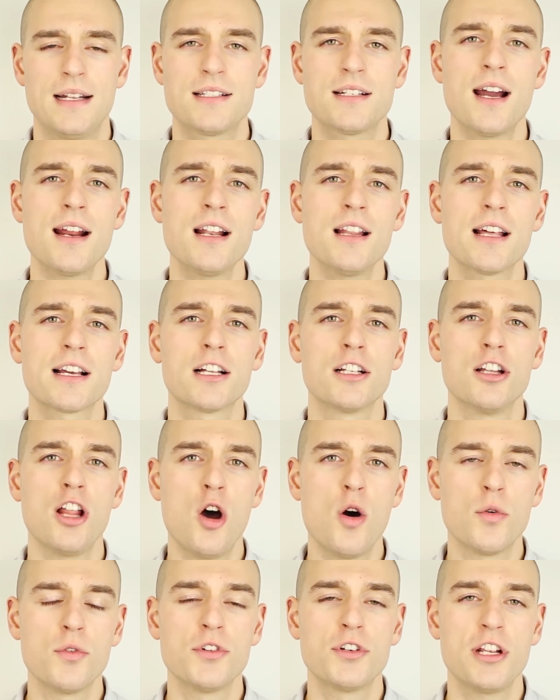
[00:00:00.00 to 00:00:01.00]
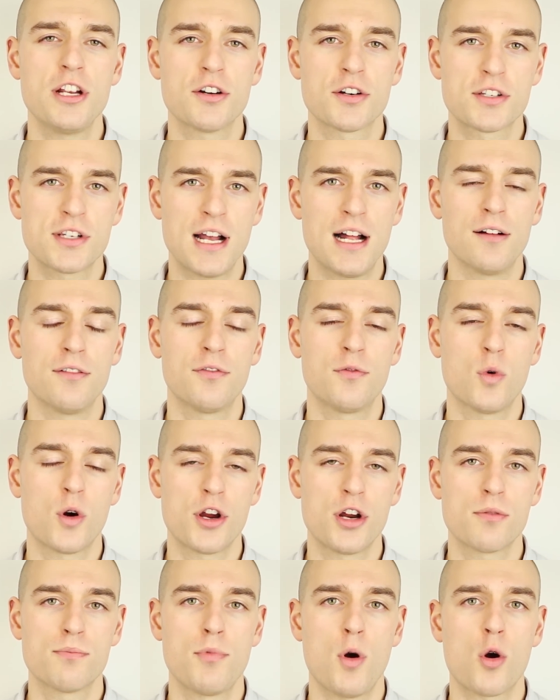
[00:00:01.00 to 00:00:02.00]
It's kind of like a loan to yourself
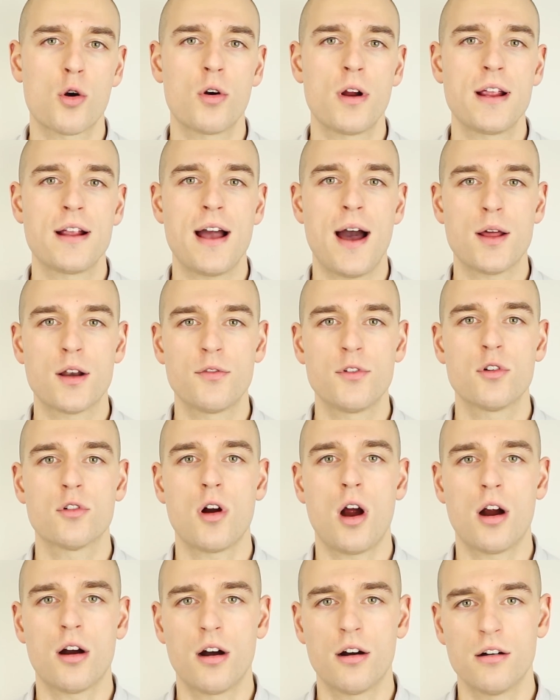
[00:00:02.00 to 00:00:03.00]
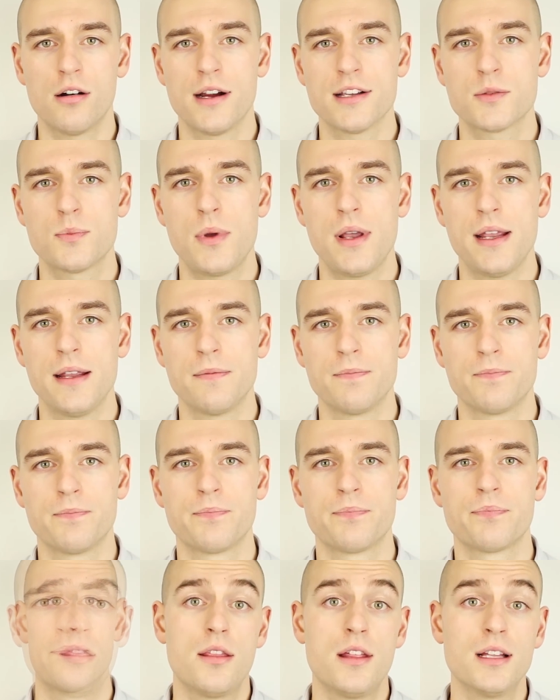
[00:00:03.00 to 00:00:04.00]
where you're borrowing out of your RRSP.
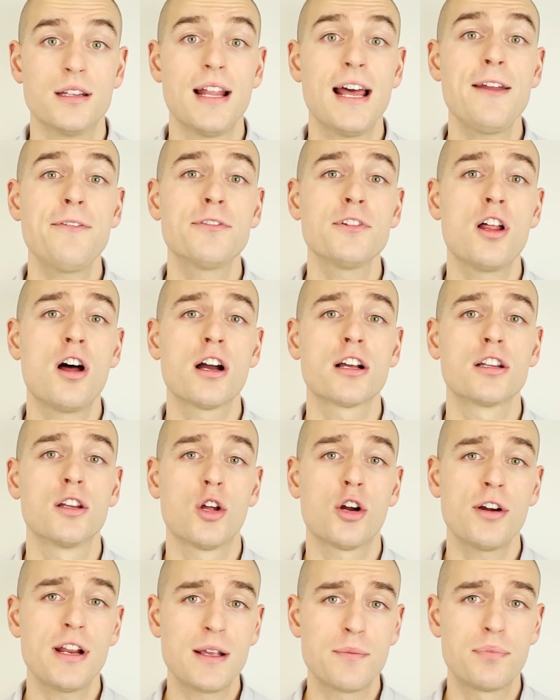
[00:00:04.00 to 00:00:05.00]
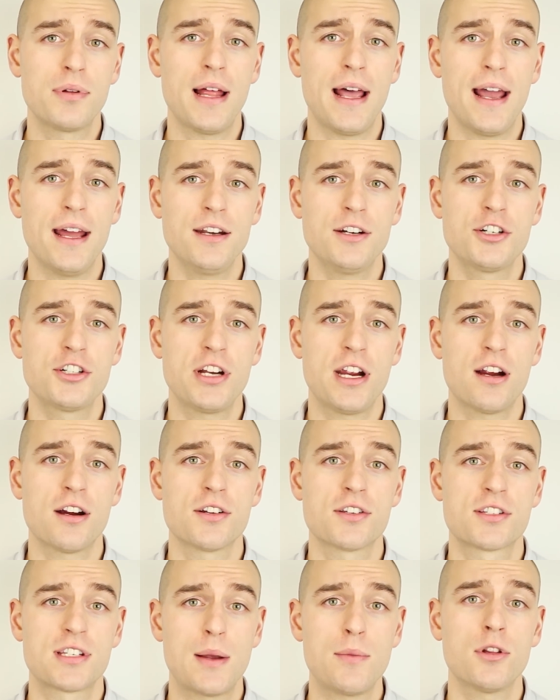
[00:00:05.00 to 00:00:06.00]
The lifelong learning plan
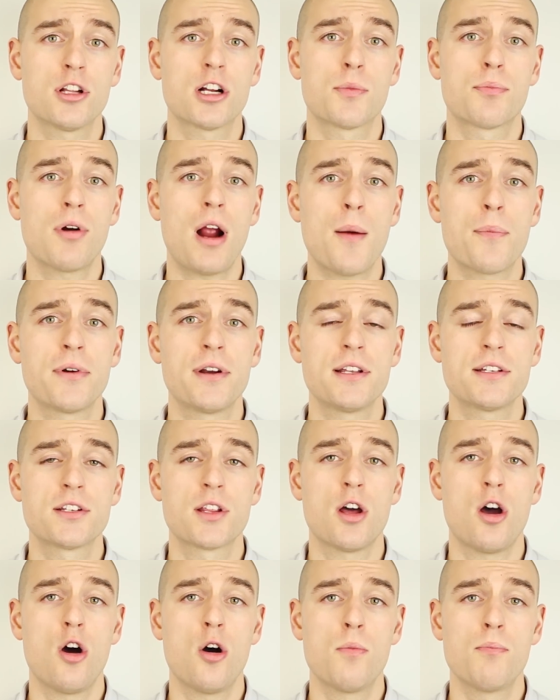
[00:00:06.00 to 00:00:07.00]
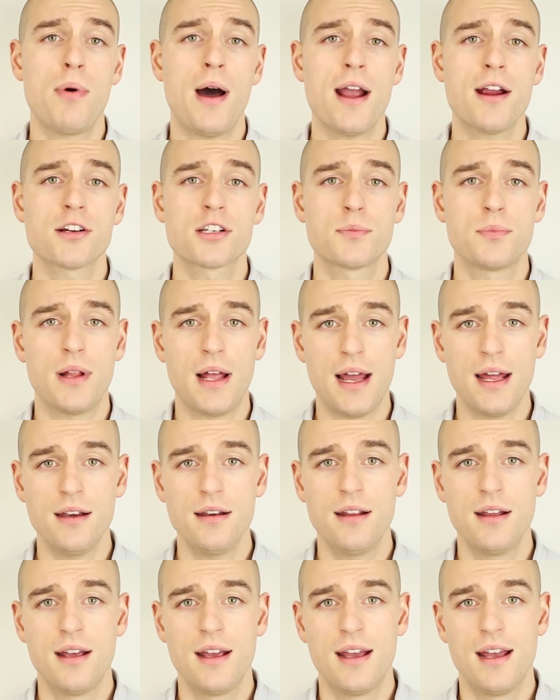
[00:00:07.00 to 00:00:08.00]
shares similar properties to the home buyer's
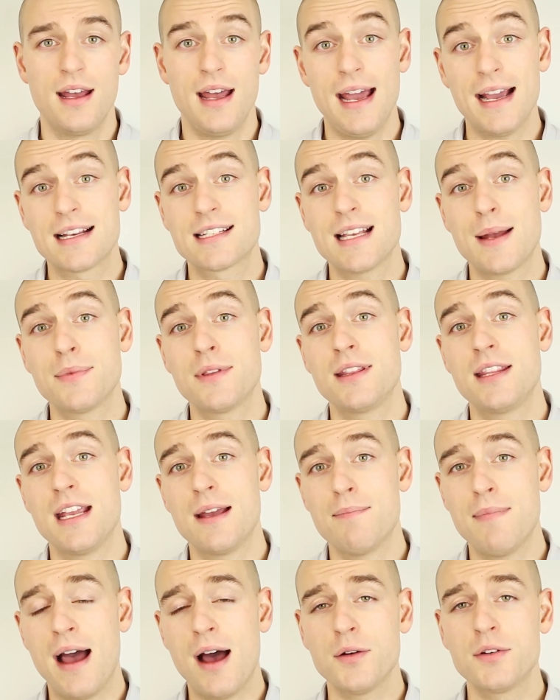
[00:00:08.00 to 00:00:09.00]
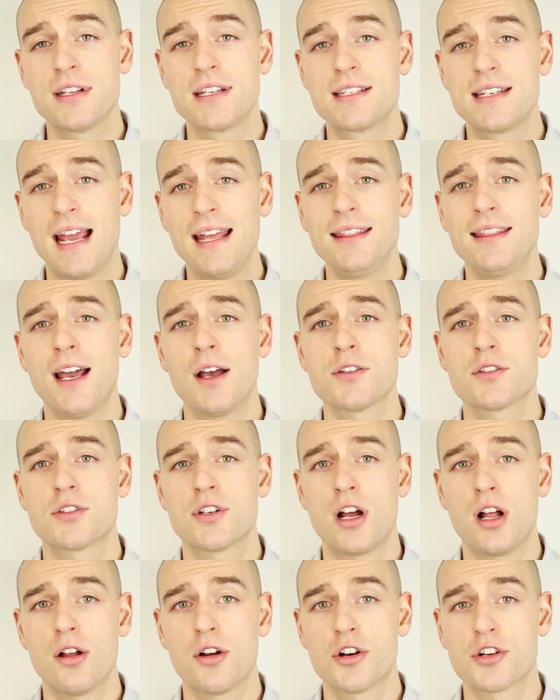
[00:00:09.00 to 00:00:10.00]
plan, except that the amount is
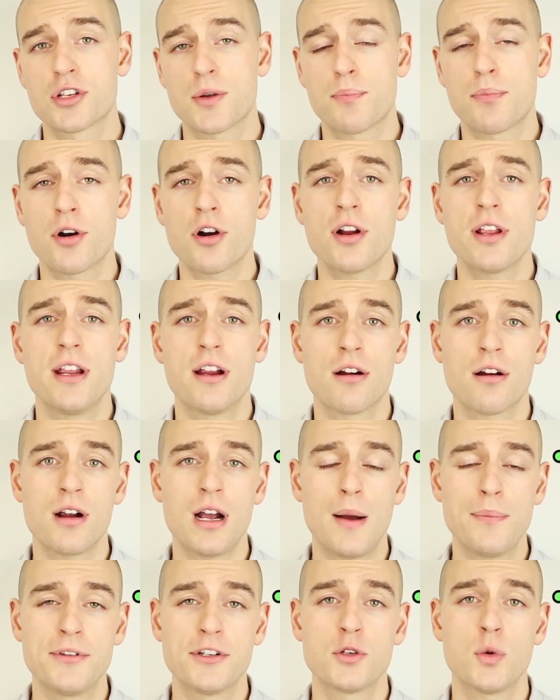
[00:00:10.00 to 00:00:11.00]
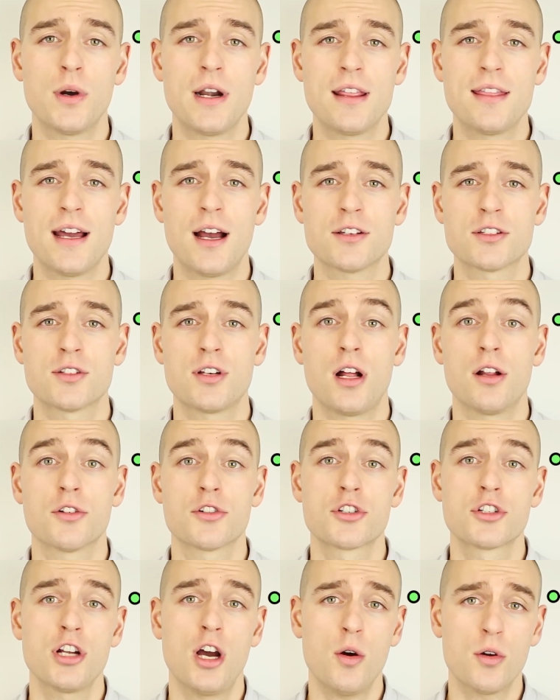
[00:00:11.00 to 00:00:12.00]
$10,000 per year up to
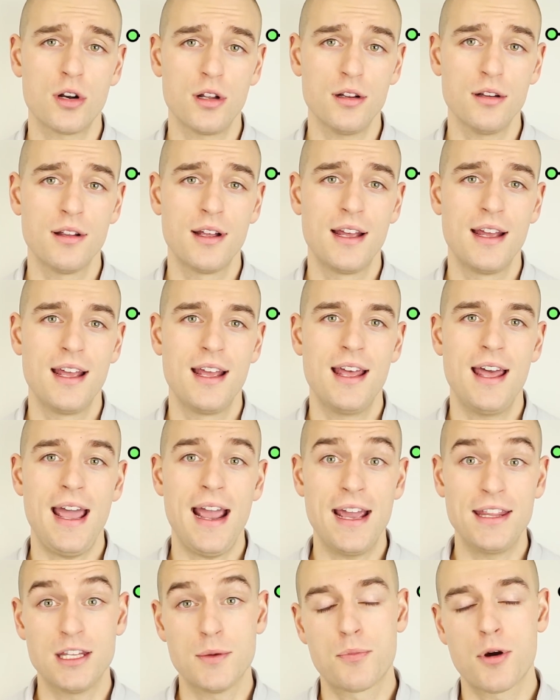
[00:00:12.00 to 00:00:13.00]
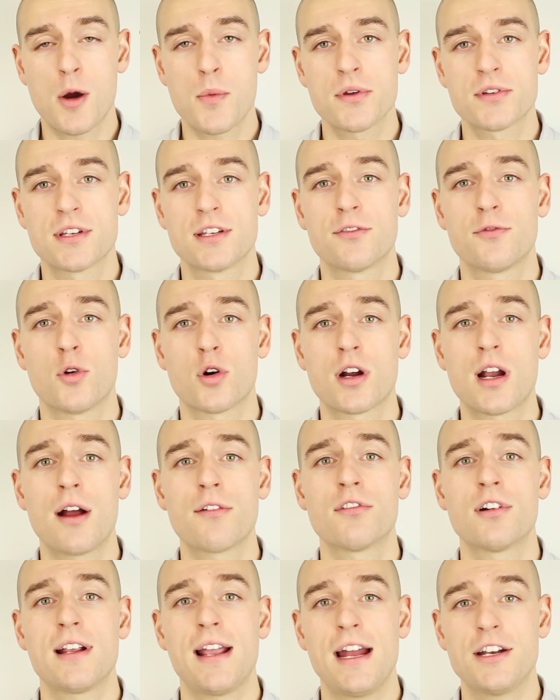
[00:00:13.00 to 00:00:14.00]
$20,000 total, and the purpose is for
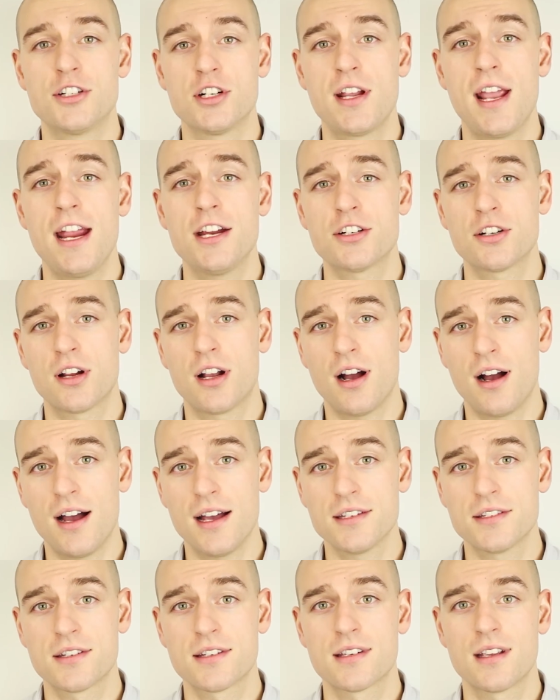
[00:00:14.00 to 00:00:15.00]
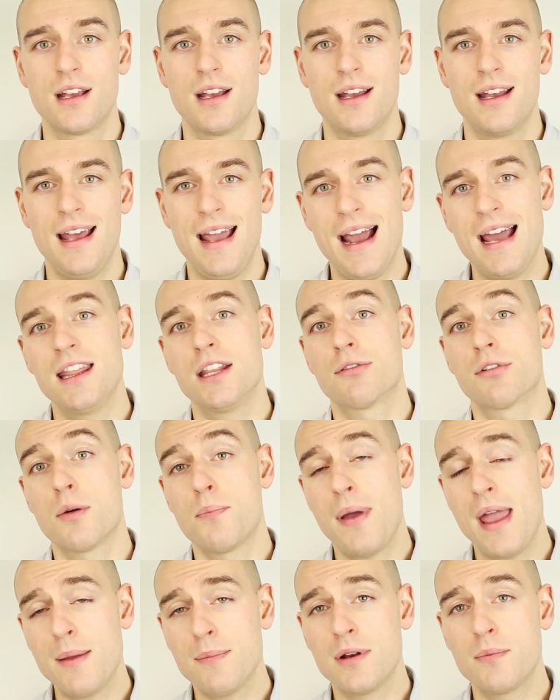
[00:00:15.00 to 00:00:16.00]
covering education costs, and the
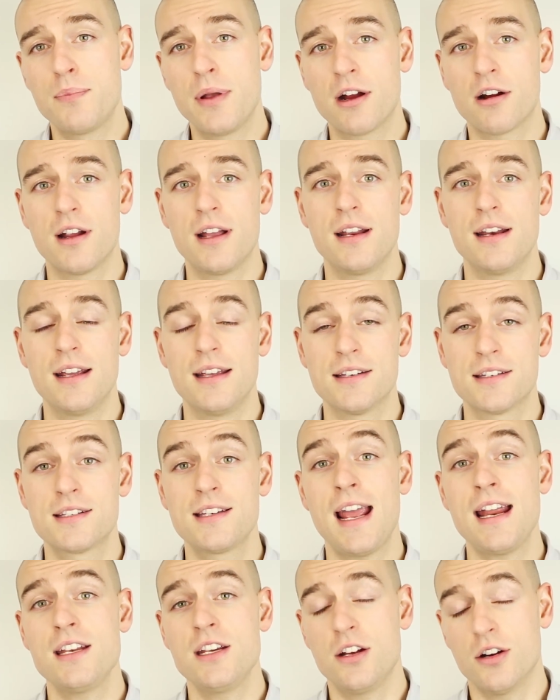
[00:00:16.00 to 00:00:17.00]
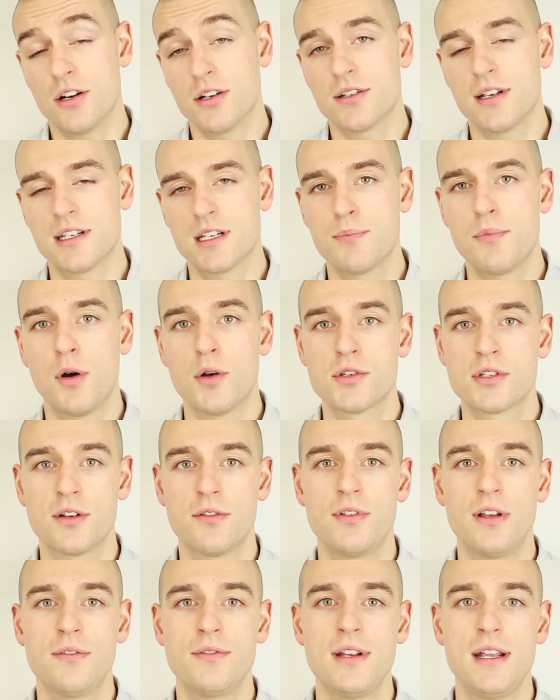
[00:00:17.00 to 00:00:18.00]
repayment period is 10 years as opposed
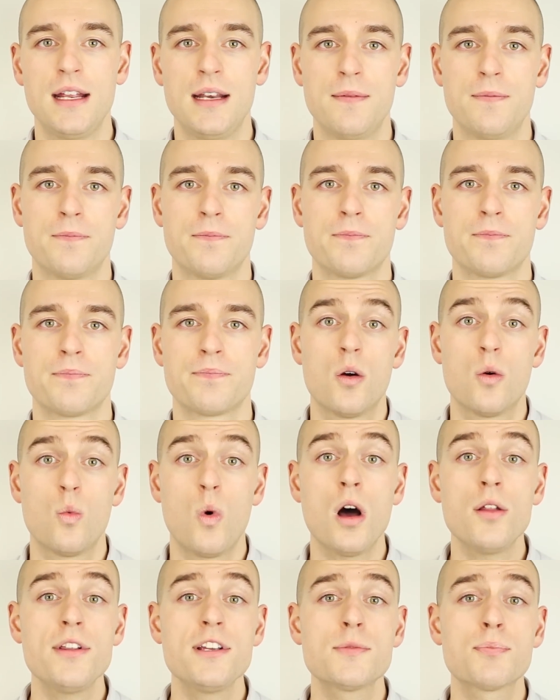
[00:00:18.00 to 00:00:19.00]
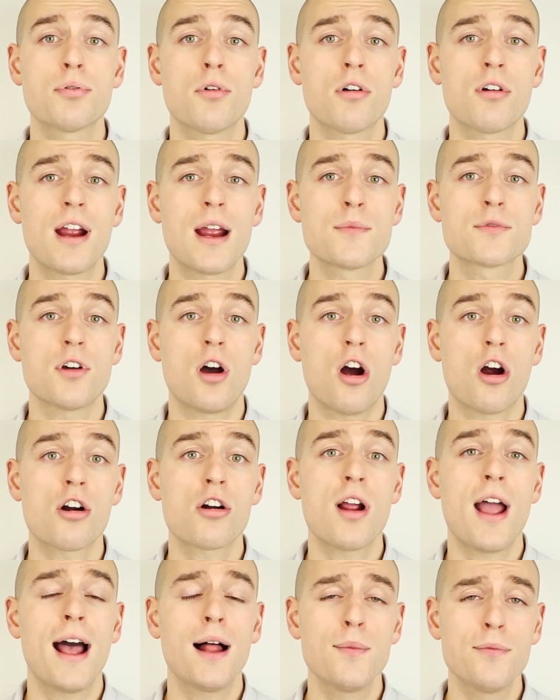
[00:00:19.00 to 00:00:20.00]
to 15. While these programs
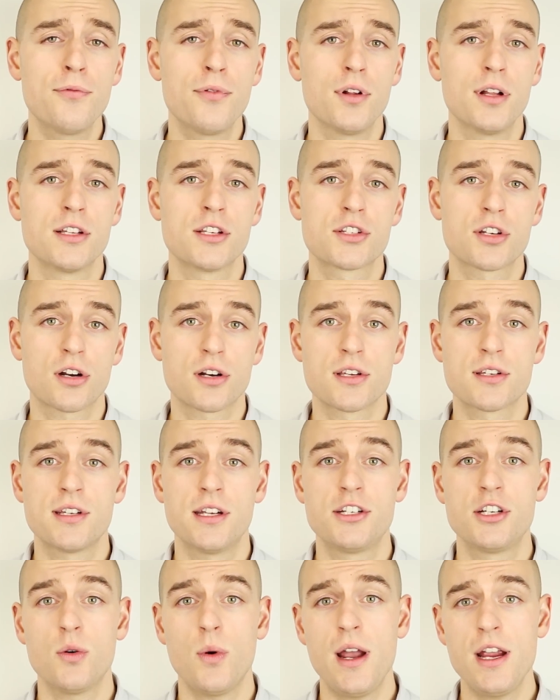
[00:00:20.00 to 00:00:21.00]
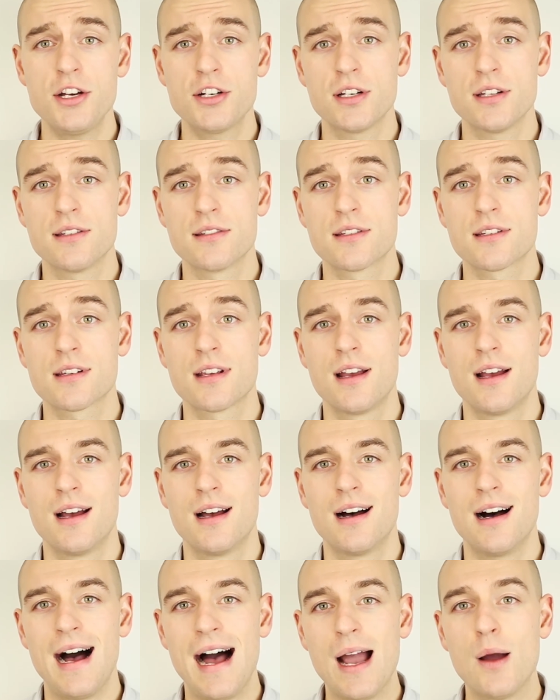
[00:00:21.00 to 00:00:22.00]
are helpful in certain situations,
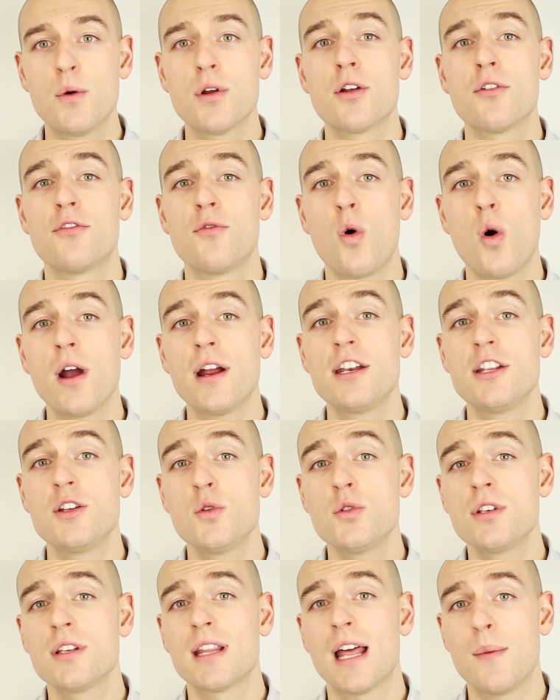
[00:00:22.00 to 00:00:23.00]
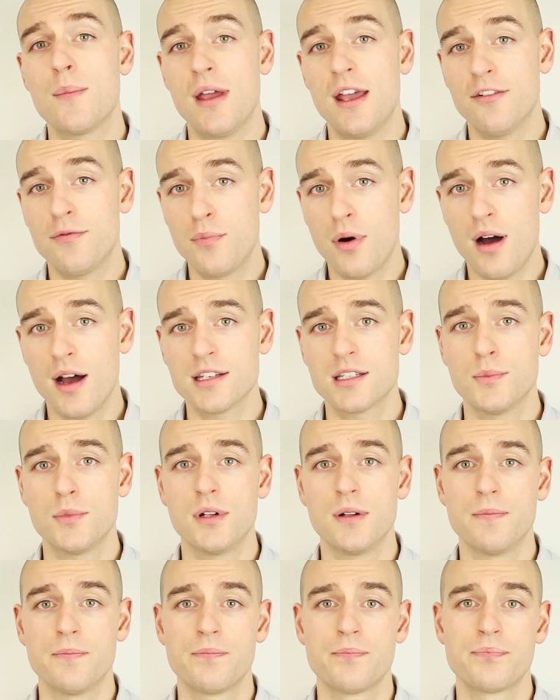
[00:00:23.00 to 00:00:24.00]
I would avoid using them if
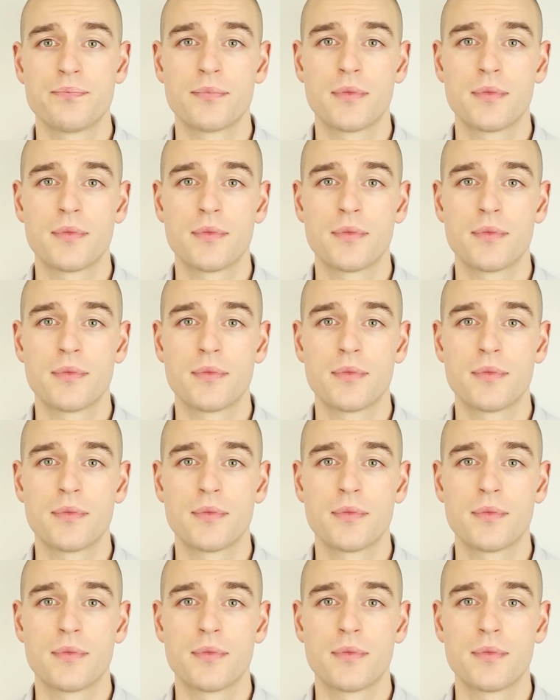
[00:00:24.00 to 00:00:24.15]
possible.